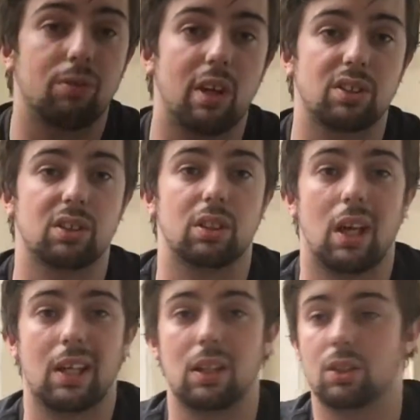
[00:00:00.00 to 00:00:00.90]

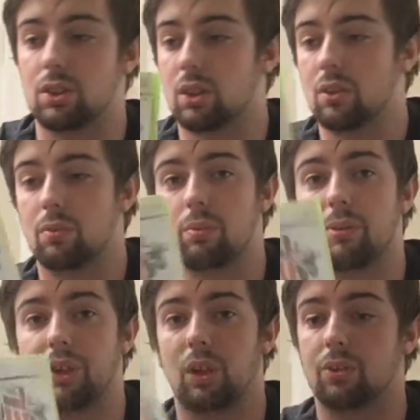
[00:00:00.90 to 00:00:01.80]
2008, so
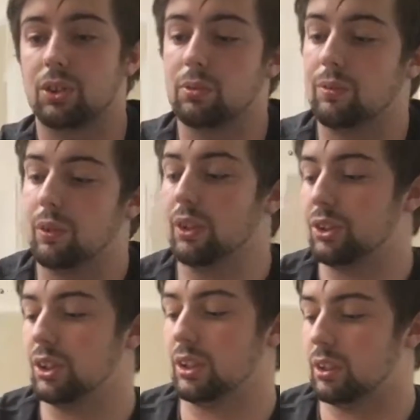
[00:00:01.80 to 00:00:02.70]
very close to the
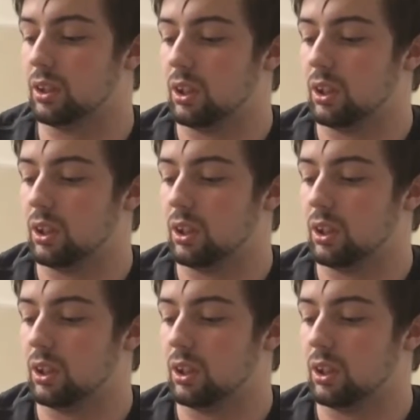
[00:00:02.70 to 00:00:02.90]
first year.